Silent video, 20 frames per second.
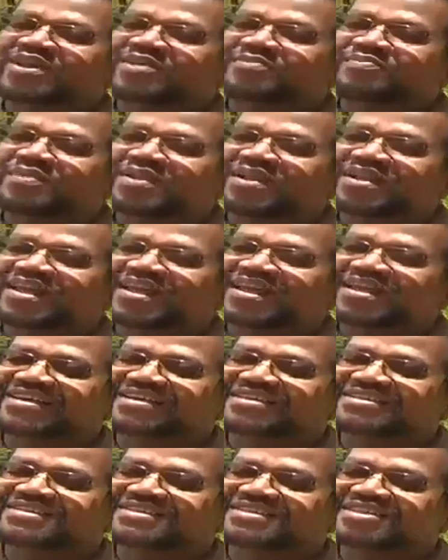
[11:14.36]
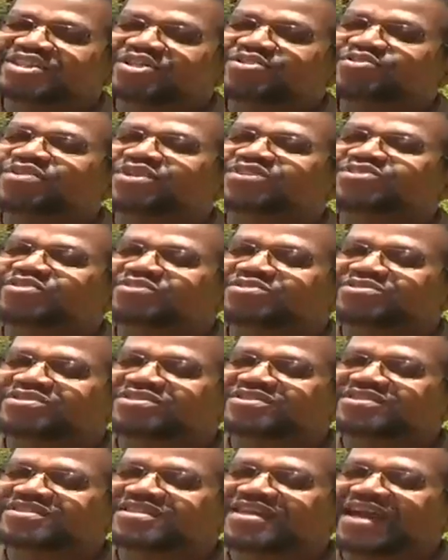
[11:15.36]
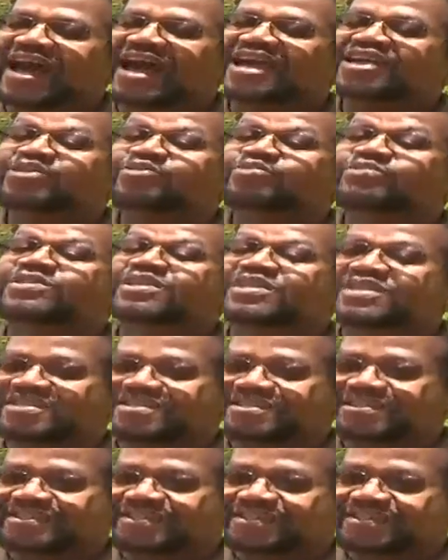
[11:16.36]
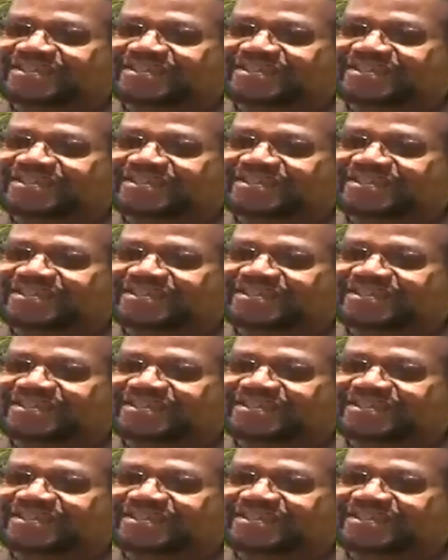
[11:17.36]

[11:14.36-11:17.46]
we are building yeah. new resorts and new cities.